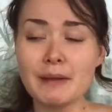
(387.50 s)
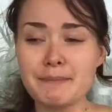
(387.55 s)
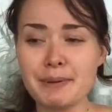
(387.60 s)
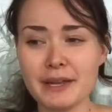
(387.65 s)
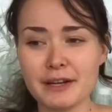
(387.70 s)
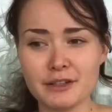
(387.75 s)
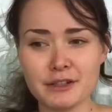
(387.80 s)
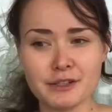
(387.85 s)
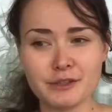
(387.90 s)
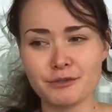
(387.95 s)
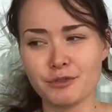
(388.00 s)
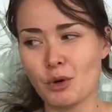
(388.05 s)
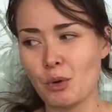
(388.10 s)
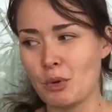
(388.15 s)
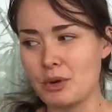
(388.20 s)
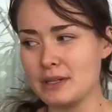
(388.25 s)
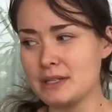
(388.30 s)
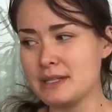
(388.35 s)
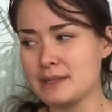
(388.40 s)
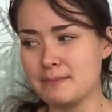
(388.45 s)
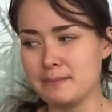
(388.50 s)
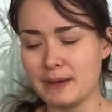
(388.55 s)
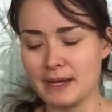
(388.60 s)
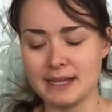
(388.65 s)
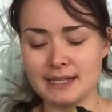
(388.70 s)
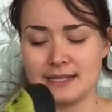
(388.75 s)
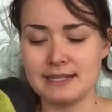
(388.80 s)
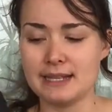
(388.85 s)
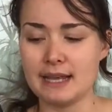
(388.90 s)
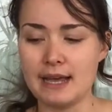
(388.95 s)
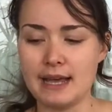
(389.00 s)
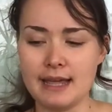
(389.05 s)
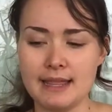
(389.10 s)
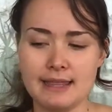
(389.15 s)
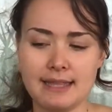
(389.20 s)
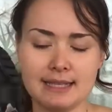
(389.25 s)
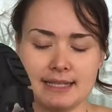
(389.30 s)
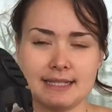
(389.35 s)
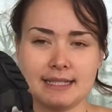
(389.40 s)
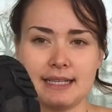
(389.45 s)
pedals, of course, but
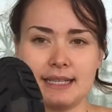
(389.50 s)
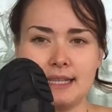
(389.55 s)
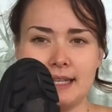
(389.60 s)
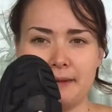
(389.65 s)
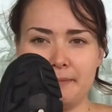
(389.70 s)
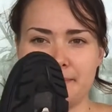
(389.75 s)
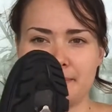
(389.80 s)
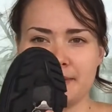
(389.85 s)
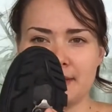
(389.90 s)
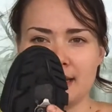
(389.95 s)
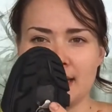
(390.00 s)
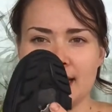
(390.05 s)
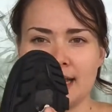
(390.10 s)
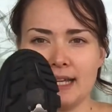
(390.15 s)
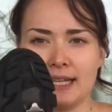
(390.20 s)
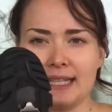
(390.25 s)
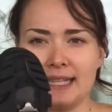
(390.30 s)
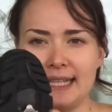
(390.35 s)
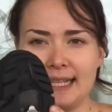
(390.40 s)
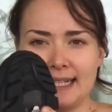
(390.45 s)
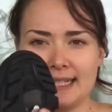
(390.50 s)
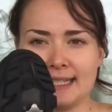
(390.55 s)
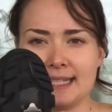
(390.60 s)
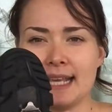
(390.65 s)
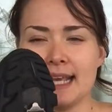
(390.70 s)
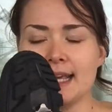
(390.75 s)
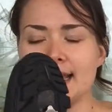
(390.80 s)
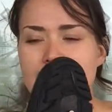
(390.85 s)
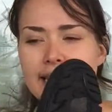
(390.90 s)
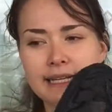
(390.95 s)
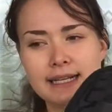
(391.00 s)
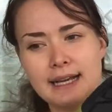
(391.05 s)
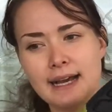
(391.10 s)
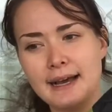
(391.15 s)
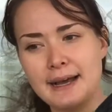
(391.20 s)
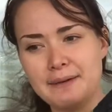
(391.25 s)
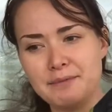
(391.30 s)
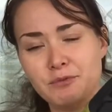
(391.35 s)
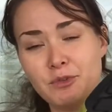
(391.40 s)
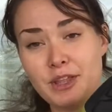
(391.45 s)
these clips, they
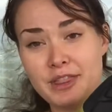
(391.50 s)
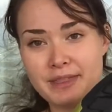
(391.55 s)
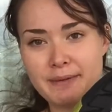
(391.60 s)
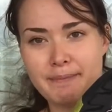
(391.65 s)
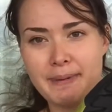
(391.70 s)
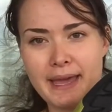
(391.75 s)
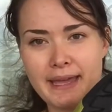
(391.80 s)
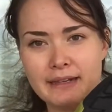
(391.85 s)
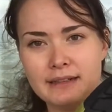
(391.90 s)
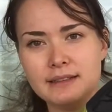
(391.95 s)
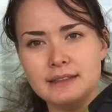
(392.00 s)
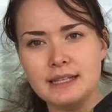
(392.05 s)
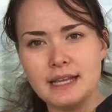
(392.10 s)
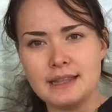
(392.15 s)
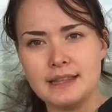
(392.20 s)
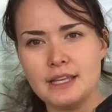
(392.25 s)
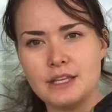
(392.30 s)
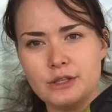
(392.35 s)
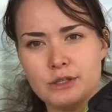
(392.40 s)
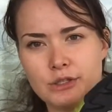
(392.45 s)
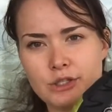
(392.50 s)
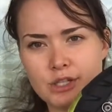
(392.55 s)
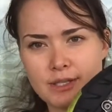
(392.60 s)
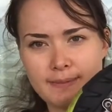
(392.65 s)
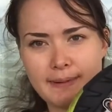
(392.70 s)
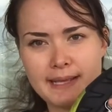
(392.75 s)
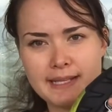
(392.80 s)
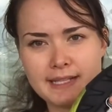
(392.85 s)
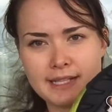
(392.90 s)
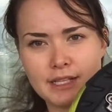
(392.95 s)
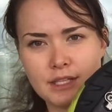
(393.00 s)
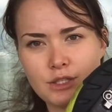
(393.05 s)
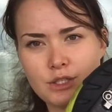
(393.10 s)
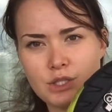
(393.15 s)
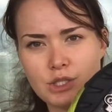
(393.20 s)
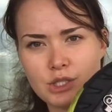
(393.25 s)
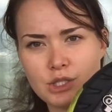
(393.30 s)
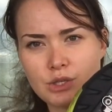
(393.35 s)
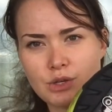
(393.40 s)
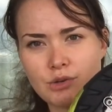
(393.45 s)
come with the pedal, and then you just basically
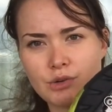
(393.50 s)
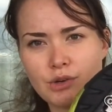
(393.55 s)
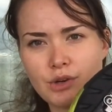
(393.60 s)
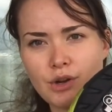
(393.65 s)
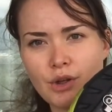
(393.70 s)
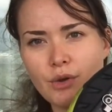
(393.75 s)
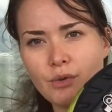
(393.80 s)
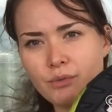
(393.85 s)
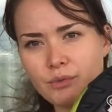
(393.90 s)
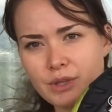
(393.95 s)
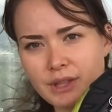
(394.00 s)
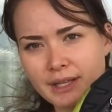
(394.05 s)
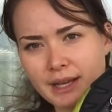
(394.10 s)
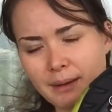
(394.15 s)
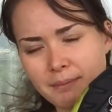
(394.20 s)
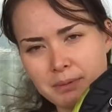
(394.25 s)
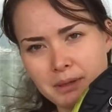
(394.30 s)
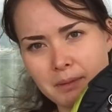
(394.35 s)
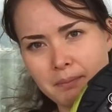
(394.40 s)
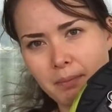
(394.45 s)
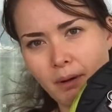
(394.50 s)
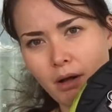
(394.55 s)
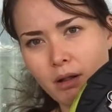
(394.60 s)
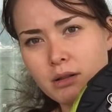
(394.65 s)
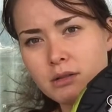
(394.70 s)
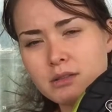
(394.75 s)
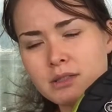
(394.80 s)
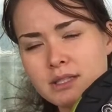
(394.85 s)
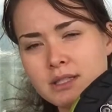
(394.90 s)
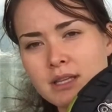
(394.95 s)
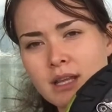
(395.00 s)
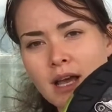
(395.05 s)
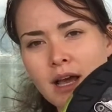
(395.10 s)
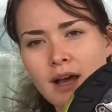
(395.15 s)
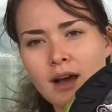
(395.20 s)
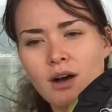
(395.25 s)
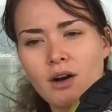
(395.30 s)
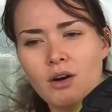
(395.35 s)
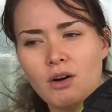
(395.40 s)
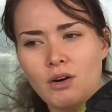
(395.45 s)
screw it on with a couple of bolts
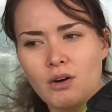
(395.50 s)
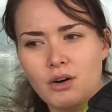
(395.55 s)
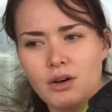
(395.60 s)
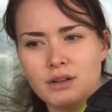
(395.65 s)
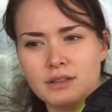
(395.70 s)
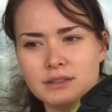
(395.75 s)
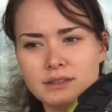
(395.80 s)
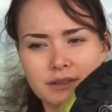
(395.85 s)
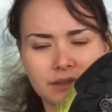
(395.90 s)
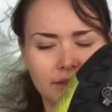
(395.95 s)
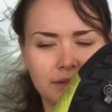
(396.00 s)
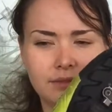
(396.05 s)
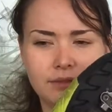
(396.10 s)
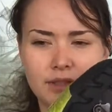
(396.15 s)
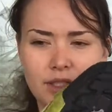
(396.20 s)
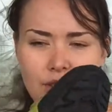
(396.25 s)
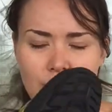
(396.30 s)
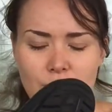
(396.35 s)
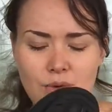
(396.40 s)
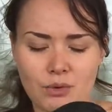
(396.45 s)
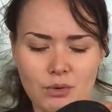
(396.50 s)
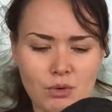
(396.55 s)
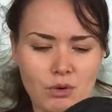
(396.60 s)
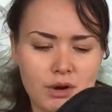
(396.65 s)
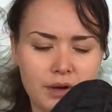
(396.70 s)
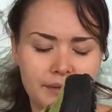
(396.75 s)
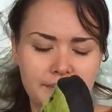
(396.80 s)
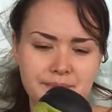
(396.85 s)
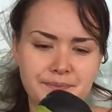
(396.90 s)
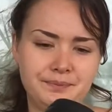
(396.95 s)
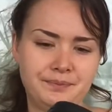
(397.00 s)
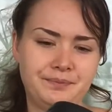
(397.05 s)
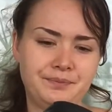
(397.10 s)
on your